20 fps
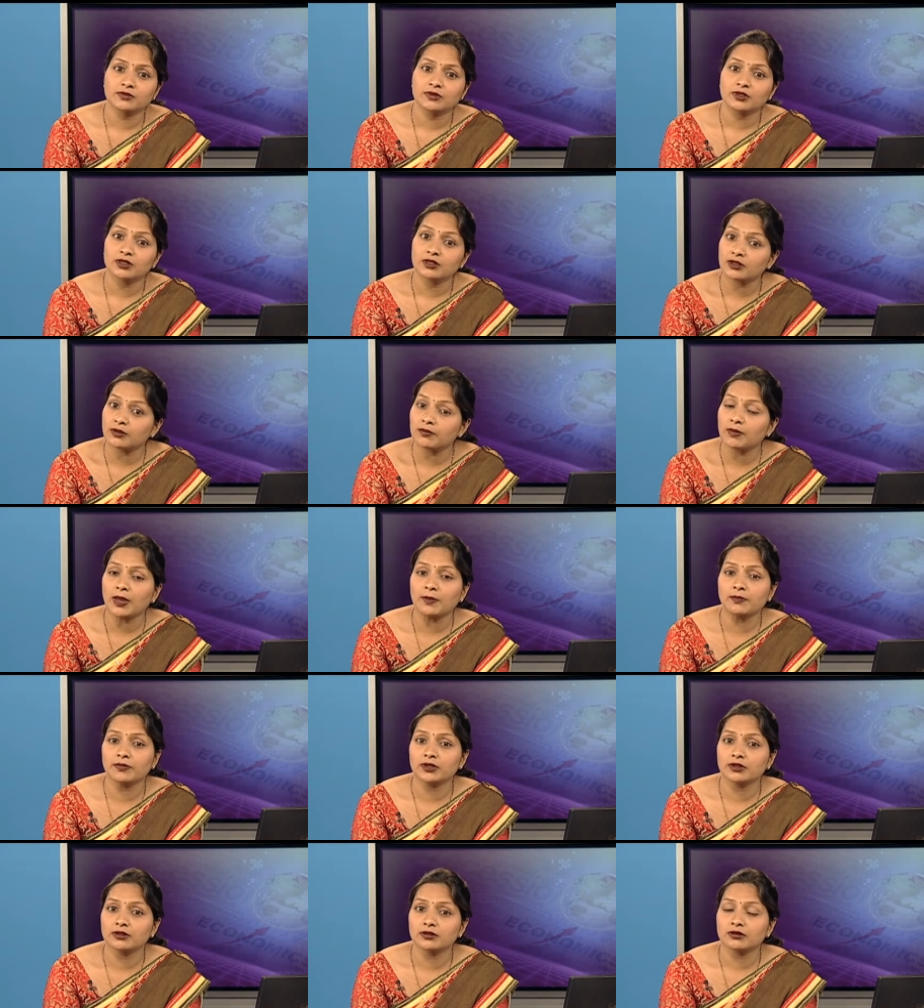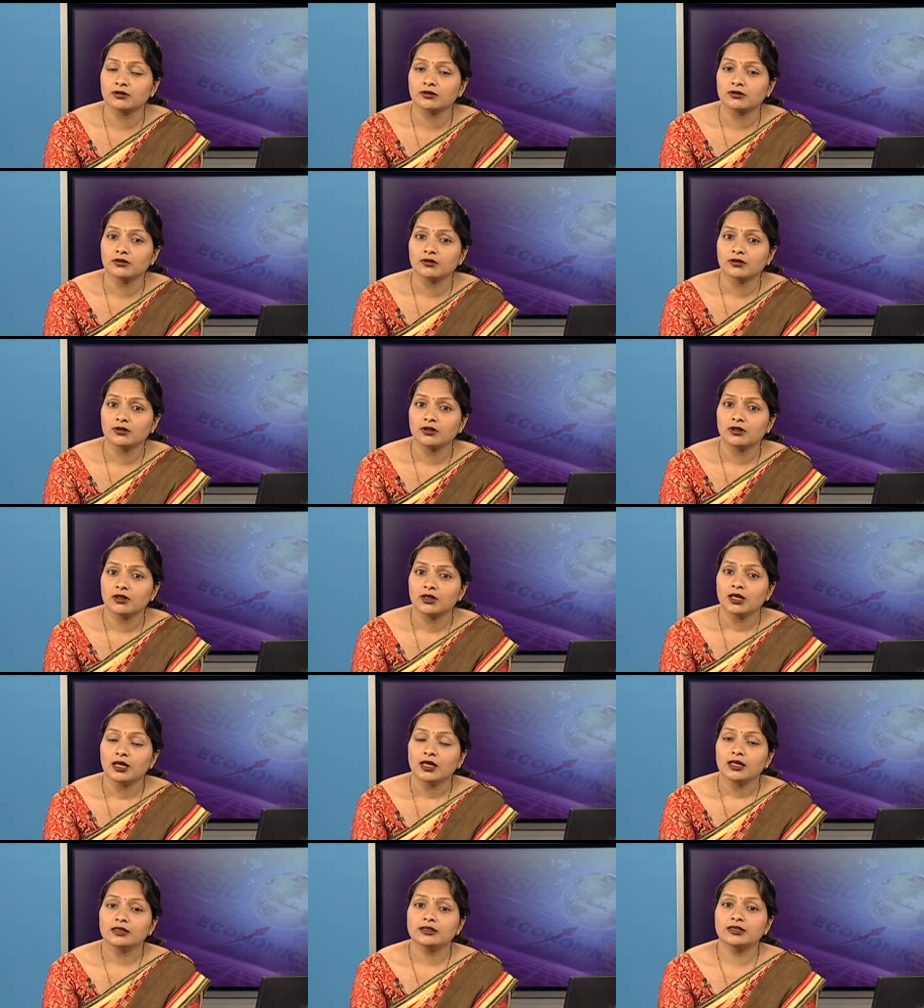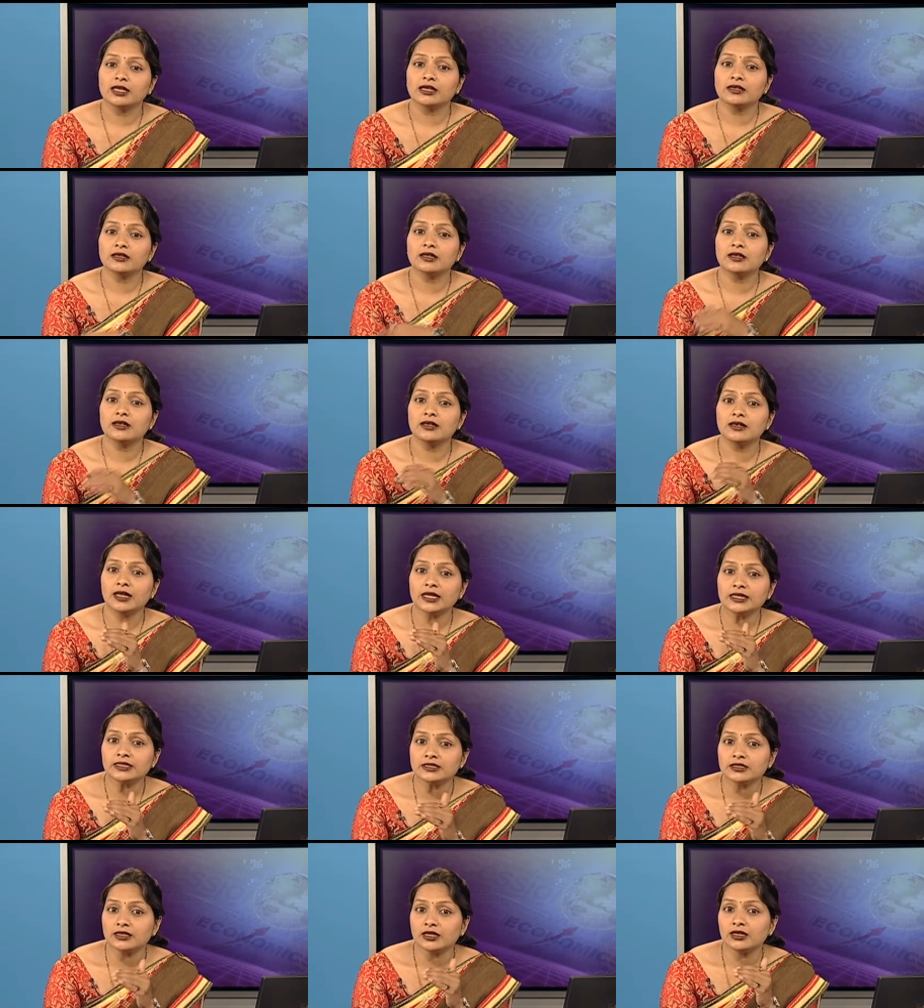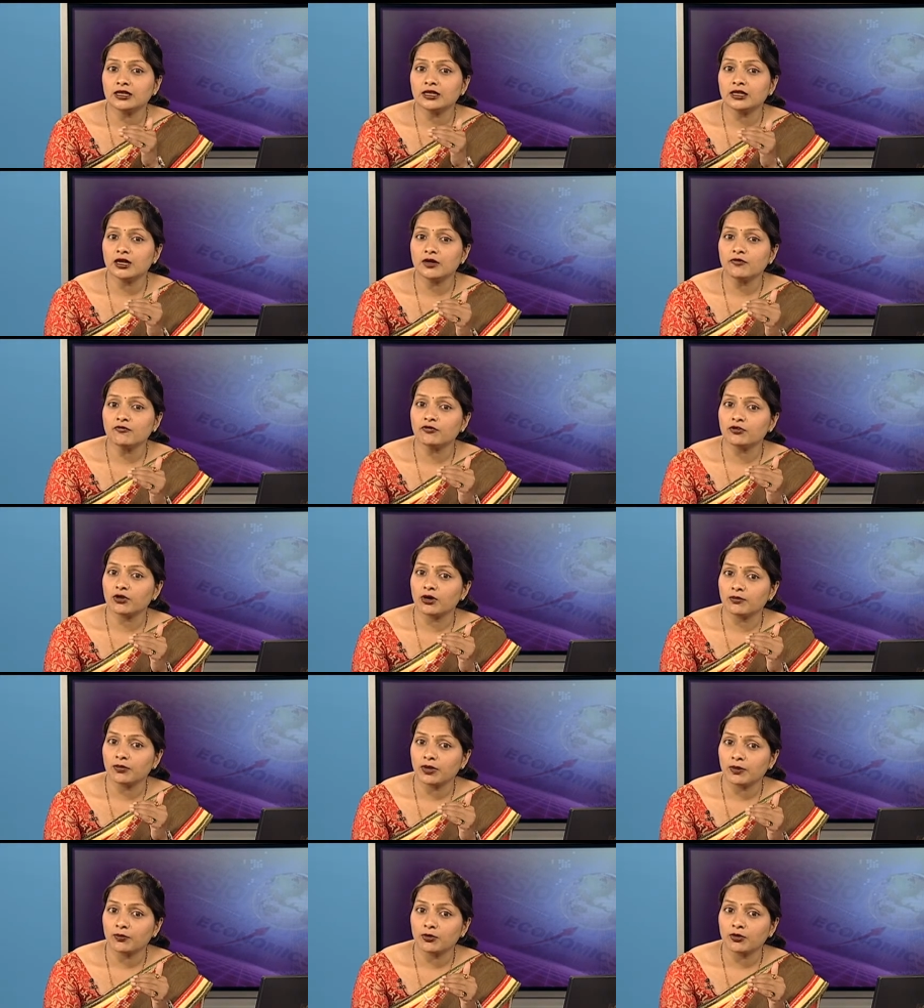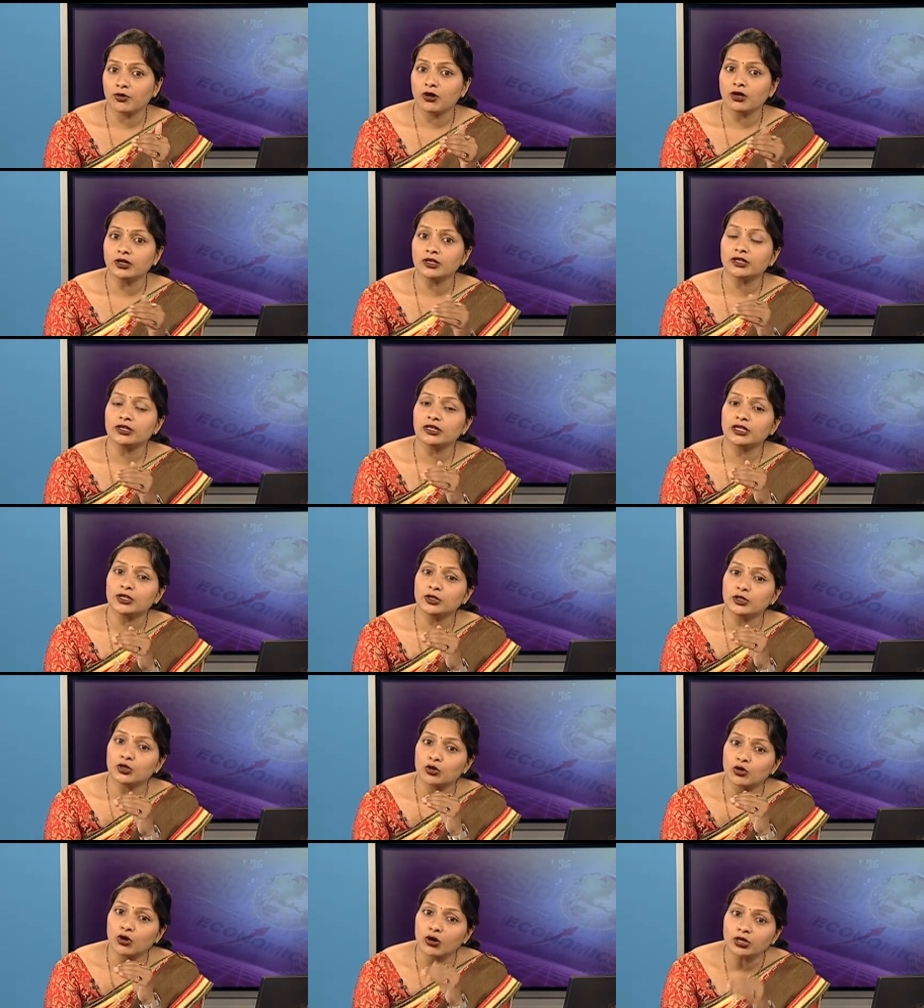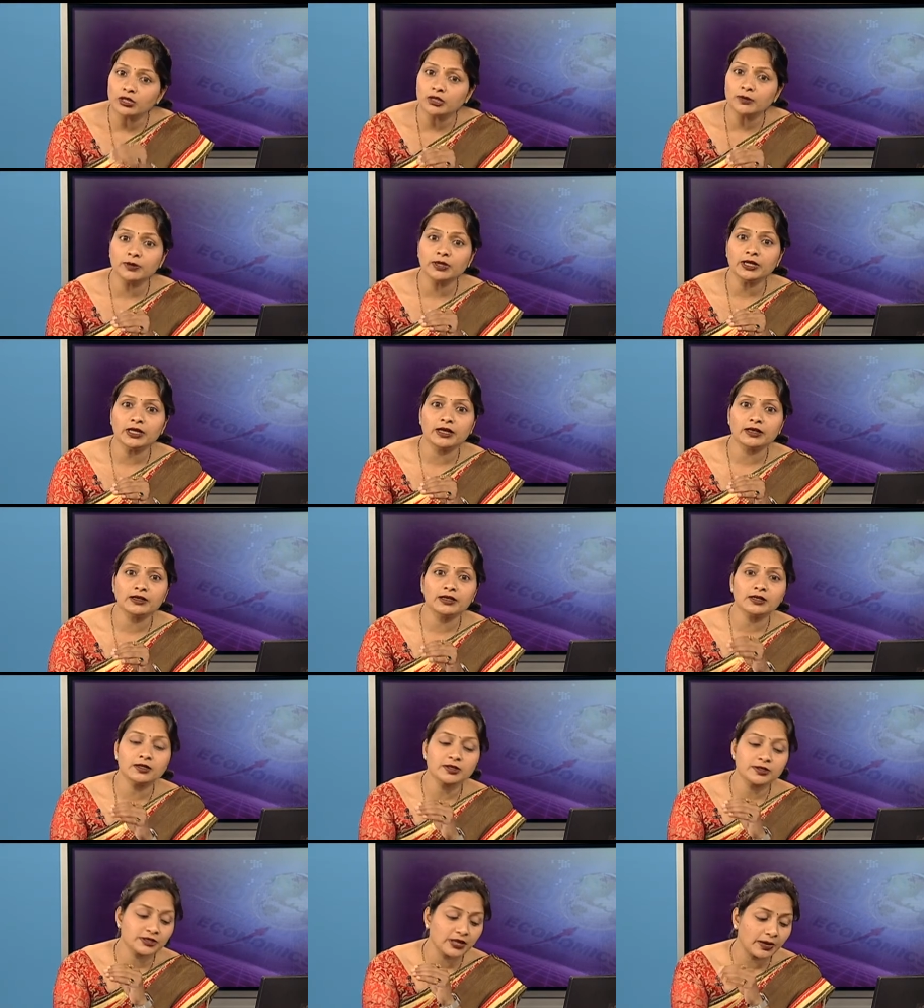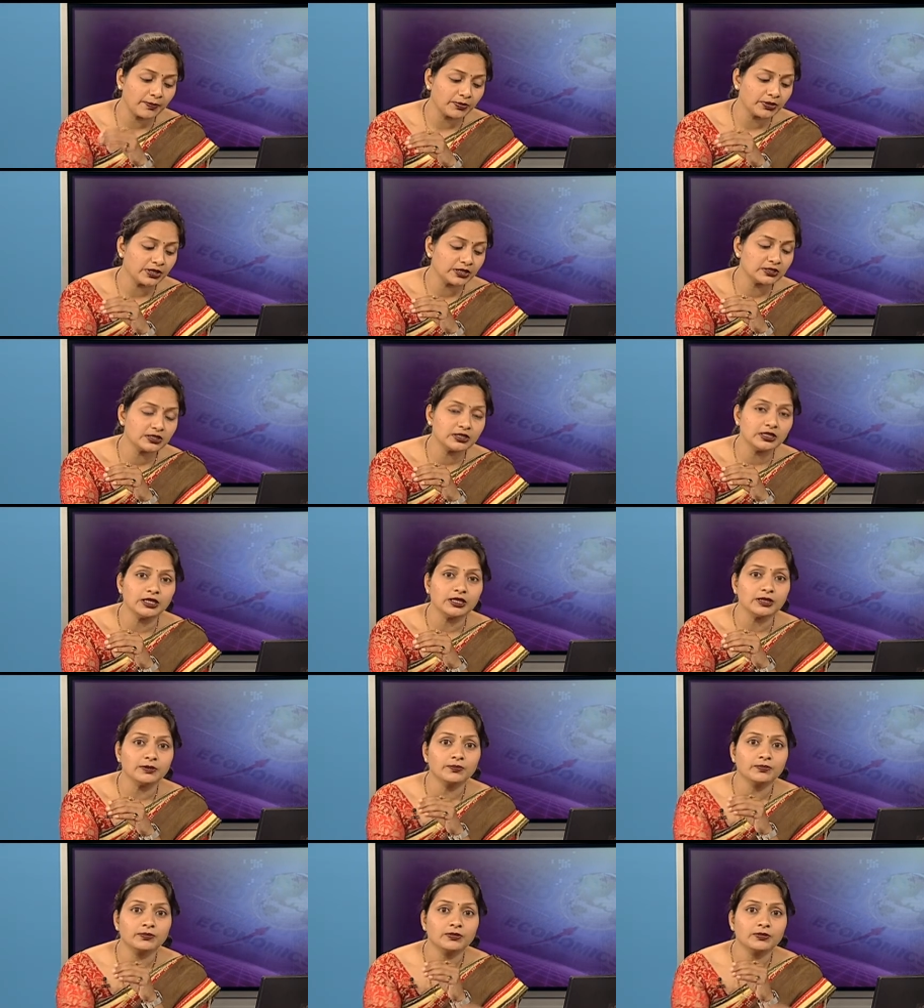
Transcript: Remember that net income from abroad need not be added separately